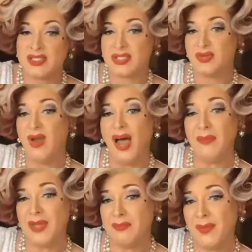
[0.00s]

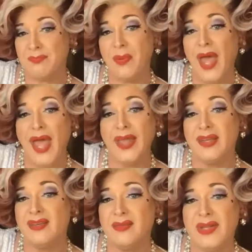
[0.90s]
Strumming my
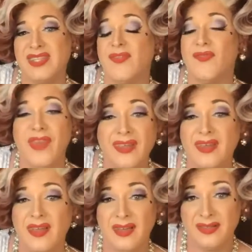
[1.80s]
pain with his
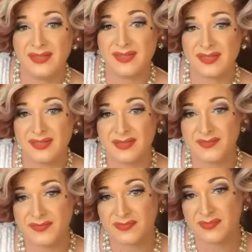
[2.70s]
fingers,
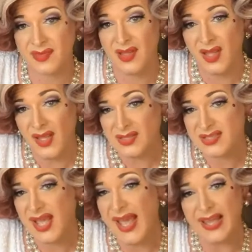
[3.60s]

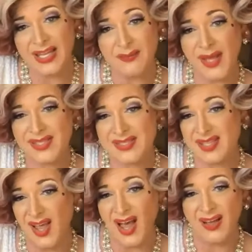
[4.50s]
telling my
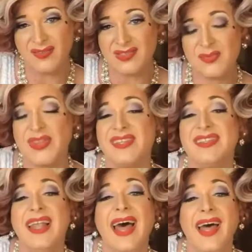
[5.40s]
songs with
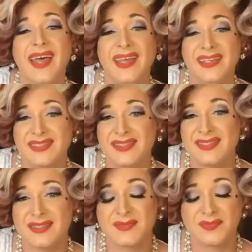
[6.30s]
his
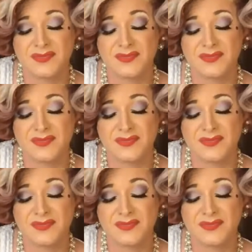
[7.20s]
lies,